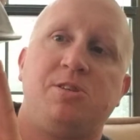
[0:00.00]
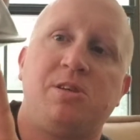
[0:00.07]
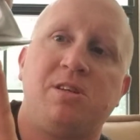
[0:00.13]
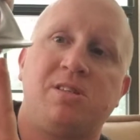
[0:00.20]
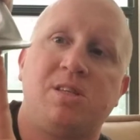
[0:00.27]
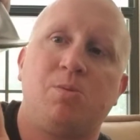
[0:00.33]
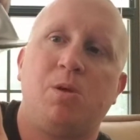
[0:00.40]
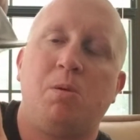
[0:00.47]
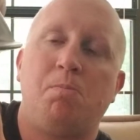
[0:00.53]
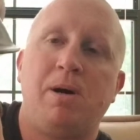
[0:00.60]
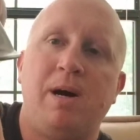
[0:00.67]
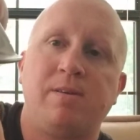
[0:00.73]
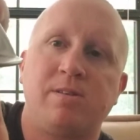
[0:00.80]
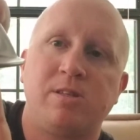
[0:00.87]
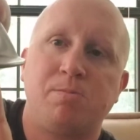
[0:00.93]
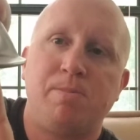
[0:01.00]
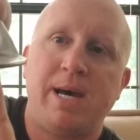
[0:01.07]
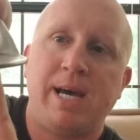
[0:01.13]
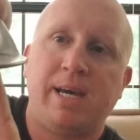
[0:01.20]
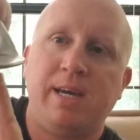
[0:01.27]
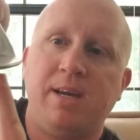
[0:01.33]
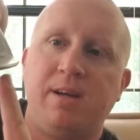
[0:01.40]
You can see where the bounce is
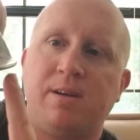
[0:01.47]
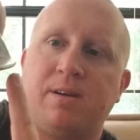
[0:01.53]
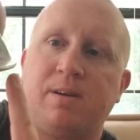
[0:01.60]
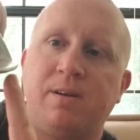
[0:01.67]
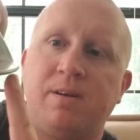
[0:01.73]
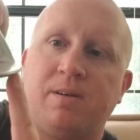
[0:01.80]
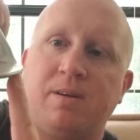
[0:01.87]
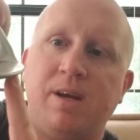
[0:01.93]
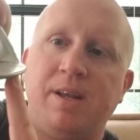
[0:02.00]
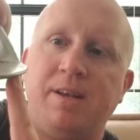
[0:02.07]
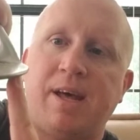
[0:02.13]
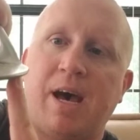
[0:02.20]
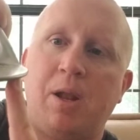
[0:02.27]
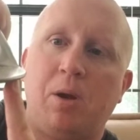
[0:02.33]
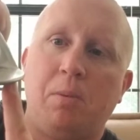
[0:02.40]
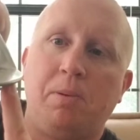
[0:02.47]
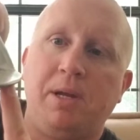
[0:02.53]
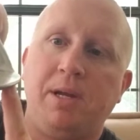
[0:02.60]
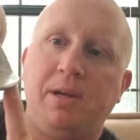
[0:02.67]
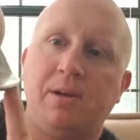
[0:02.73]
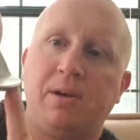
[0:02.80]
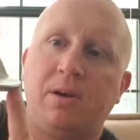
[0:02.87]
back here and not up
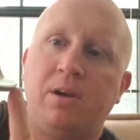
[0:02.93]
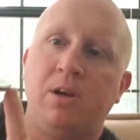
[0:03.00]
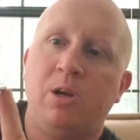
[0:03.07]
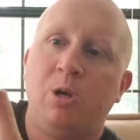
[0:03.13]
here.